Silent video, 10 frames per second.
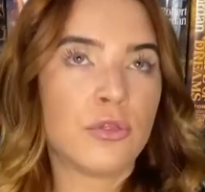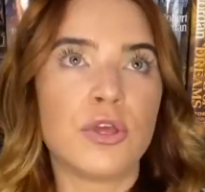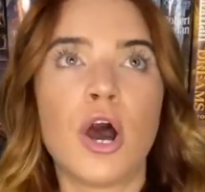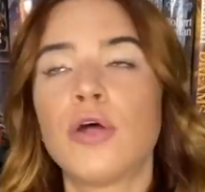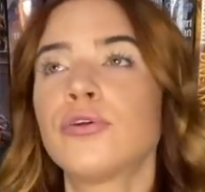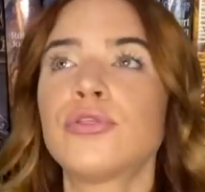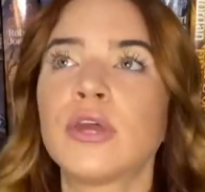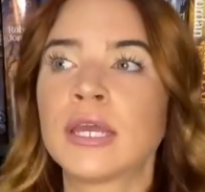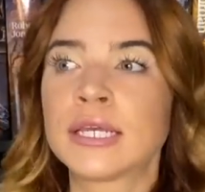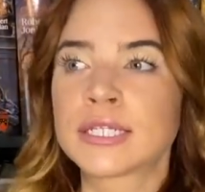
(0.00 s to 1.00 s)
The other
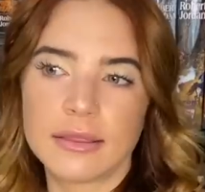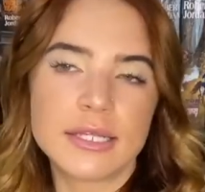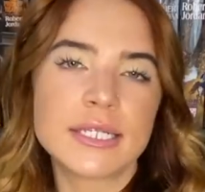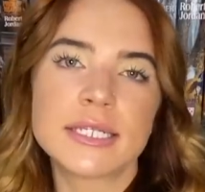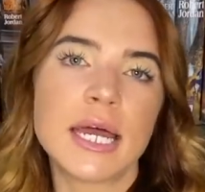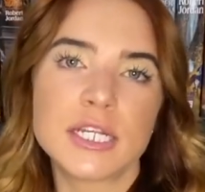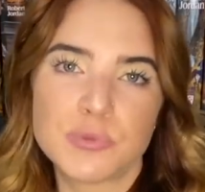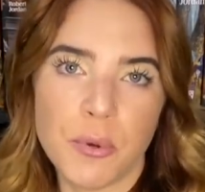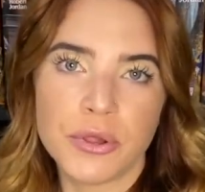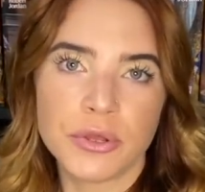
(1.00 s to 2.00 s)
thing is, this is not a
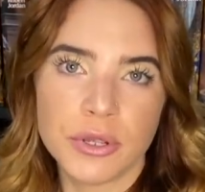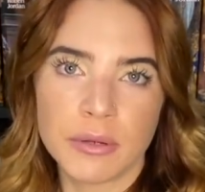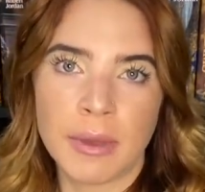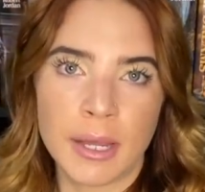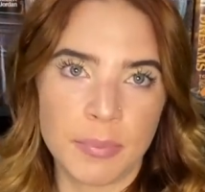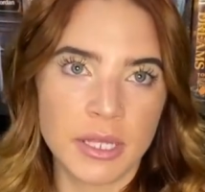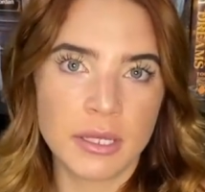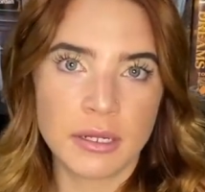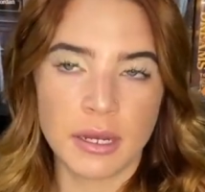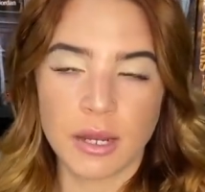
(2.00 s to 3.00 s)
spoiler in my
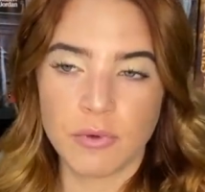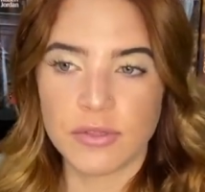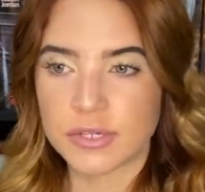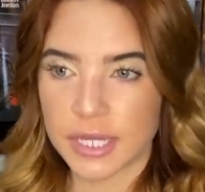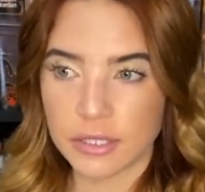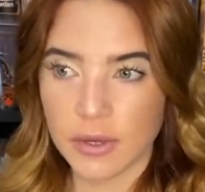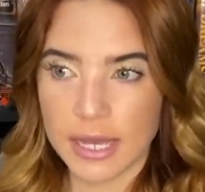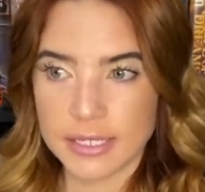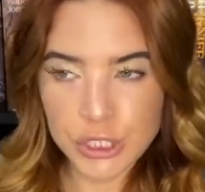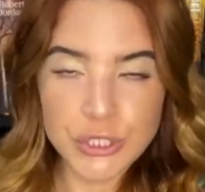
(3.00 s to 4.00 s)
opinion, and I'd rather tell you
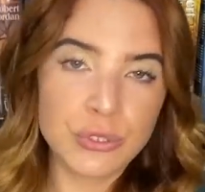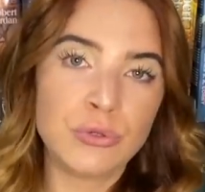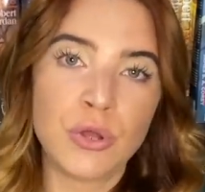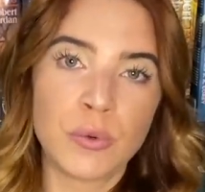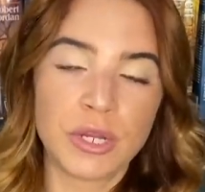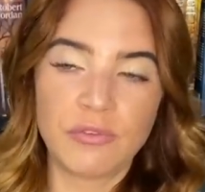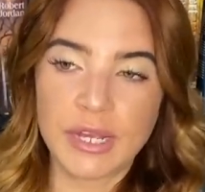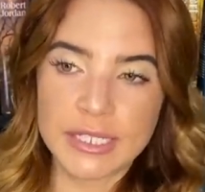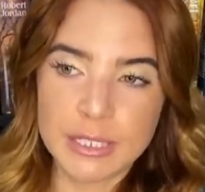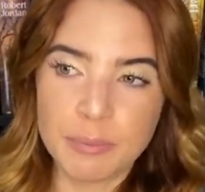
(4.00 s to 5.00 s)
guys so you know in advance,